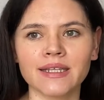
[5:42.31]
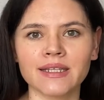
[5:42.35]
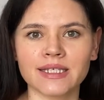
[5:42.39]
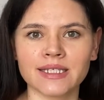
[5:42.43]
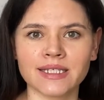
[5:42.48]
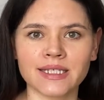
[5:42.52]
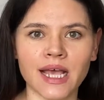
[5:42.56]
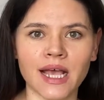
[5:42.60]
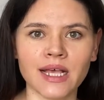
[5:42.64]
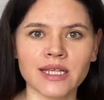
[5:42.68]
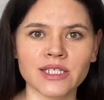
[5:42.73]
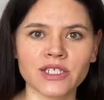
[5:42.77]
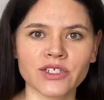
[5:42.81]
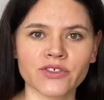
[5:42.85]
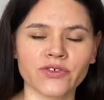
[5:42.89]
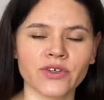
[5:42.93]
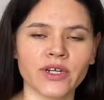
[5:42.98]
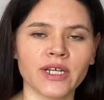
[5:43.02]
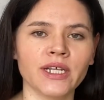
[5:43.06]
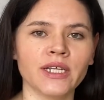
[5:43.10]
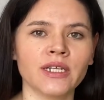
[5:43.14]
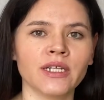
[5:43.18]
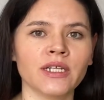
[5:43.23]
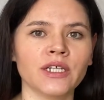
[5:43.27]
the
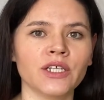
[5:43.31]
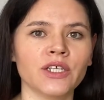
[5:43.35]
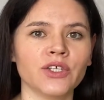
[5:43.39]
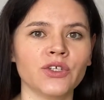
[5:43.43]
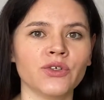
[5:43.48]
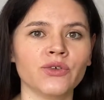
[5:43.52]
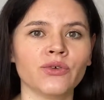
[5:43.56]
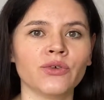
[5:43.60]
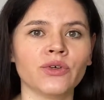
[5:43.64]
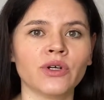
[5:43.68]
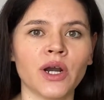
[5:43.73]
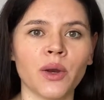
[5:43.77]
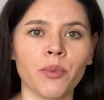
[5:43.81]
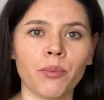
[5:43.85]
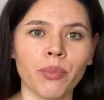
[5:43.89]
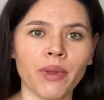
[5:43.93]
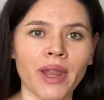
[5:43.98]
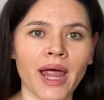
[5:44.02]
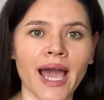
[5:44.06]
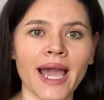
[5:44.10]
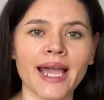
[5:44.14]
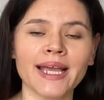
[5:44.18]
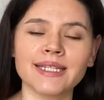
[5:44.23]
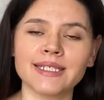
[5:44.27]
sunscreen you
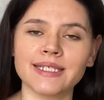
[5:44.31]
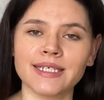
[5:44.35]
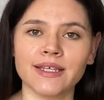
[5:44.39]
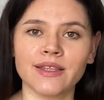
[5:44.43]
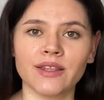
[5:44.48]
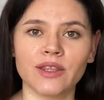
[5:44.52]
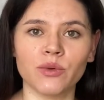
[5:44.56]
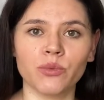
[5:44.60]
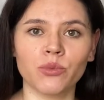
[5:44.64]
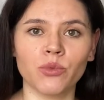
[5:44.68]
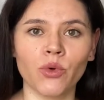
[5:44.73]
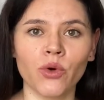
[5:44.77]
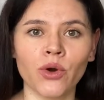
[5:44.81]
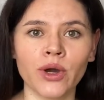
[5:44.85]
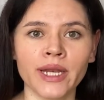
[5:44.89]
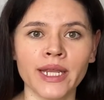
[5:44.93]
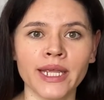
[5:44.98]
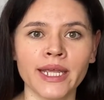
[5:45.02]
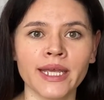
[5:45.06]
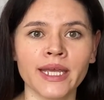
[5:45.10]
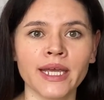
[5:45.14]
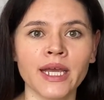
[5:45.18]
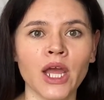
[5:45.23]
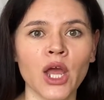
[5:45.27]
applied in the
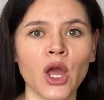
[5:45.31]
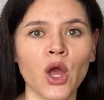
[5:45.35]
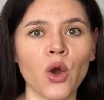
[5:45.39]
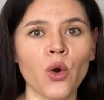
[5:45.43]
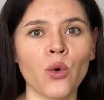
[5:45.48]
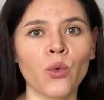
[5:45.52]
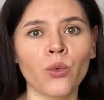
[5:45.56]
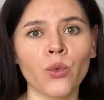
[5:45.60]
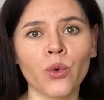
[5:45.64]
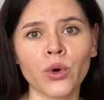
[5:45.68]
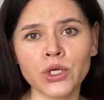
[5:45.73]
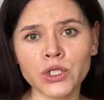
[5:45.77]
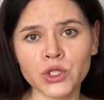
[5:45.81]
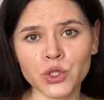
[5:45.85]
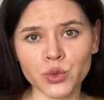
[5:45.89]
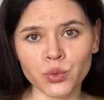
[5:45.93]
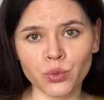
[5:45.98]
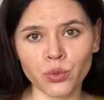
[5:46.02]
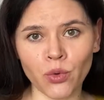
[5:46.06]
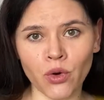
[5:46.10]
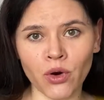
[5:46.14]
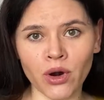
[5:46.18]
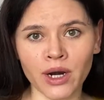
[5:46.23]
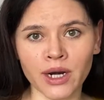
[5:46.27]
morning
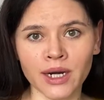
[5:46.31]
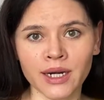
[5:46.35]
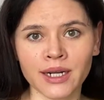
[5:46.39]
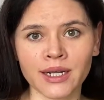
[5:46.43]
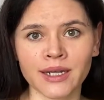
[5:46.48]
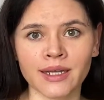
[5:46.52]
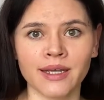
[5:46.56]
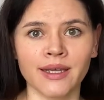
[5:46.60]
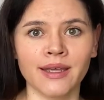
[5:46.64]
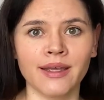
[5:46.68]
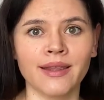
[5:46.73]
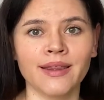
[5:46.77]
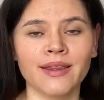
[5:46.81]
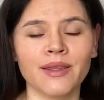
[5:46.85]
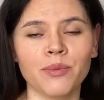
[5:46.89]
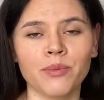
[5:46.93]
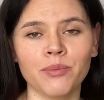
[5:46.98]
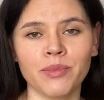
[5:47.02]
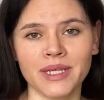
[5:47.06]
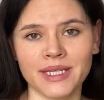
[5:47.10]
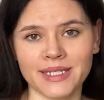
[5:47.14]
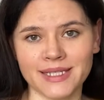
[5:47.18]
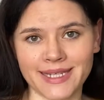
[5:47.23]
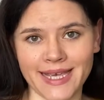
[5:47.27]
won't work in the
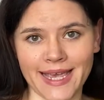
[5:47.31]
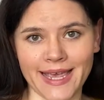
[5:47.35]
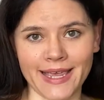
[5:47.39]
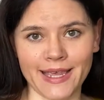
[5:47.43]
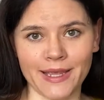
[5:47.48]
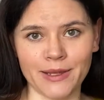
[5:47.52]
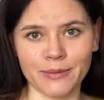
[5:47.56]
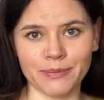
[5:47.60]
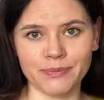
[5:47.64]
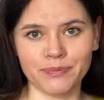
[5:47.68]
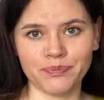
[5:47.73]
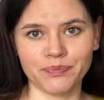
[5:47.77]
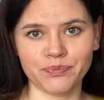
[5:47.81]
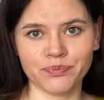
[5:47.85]
midday.